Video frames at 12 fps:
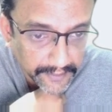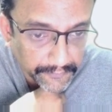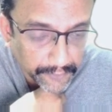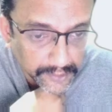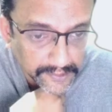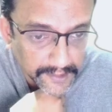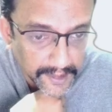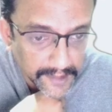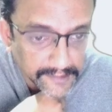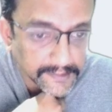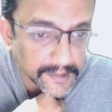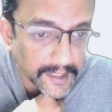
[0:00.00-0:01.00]
stars
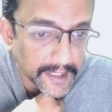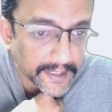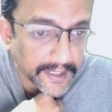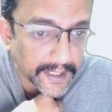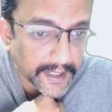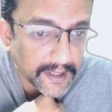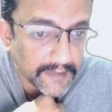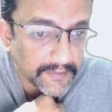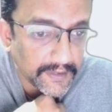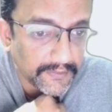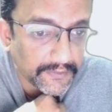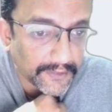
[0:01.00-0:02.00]
at era level
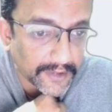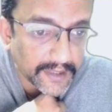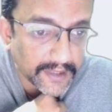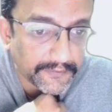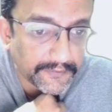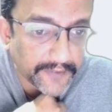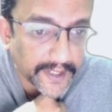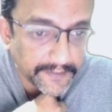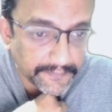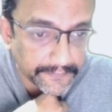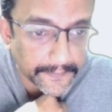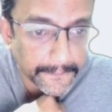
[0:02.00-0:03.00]
45.
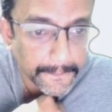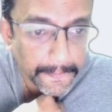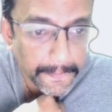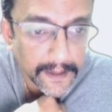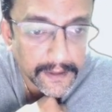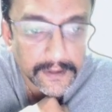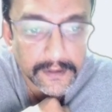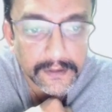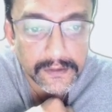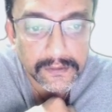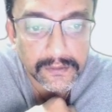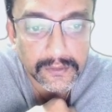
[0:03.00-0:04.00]

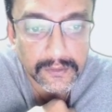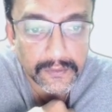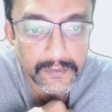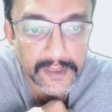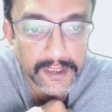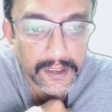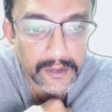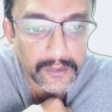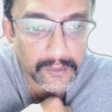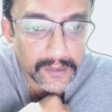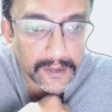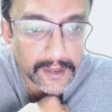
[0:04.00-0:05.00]
So we need to
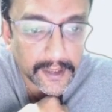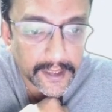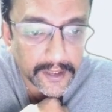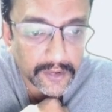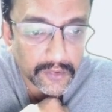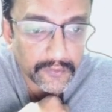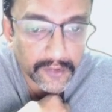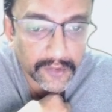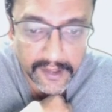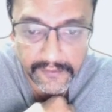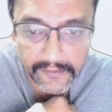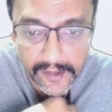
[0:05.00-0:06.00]
get to
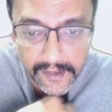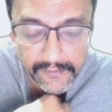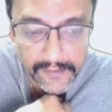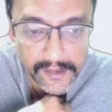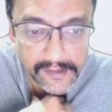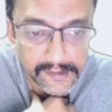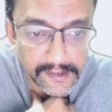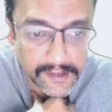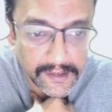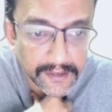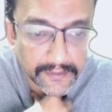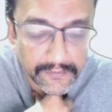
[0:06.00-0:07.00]
45. We'll see
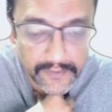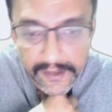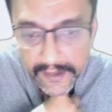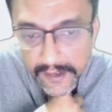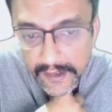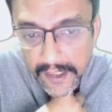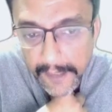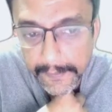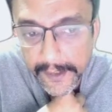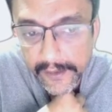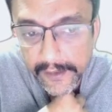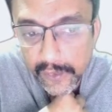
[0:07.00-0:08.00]
when the update
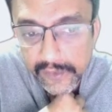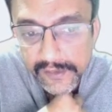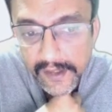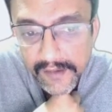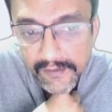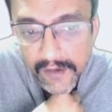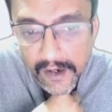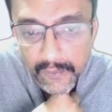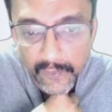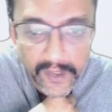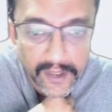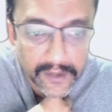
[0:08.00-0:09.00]
goes live how we
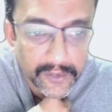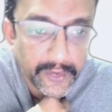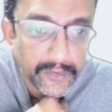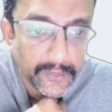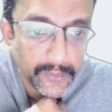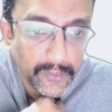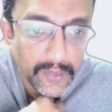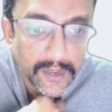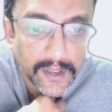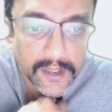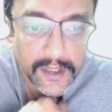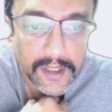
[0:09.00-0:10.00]
are going to
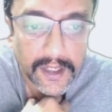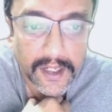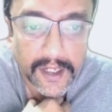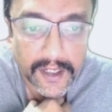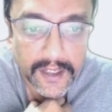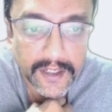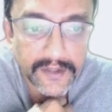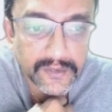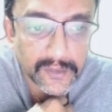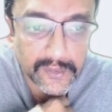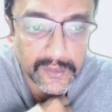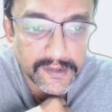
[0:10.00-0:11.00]
race through
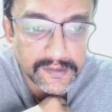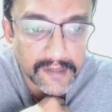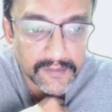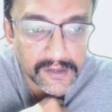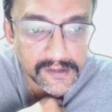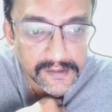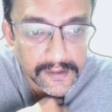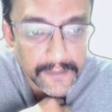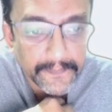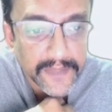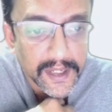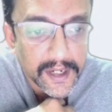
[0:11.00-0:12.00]
these levels.
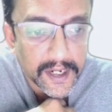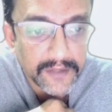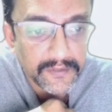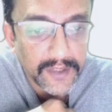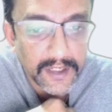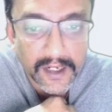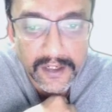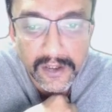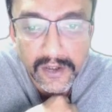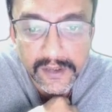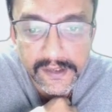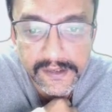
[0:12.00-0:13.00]
And we'll unlock
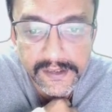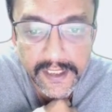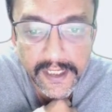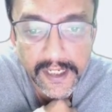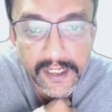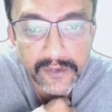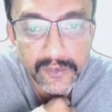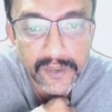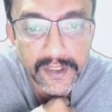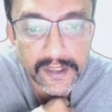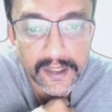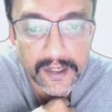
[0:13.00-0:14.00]
the Journey Guide unit
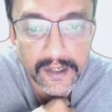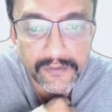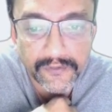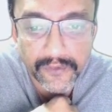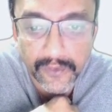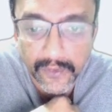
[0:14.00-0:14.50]
at 4.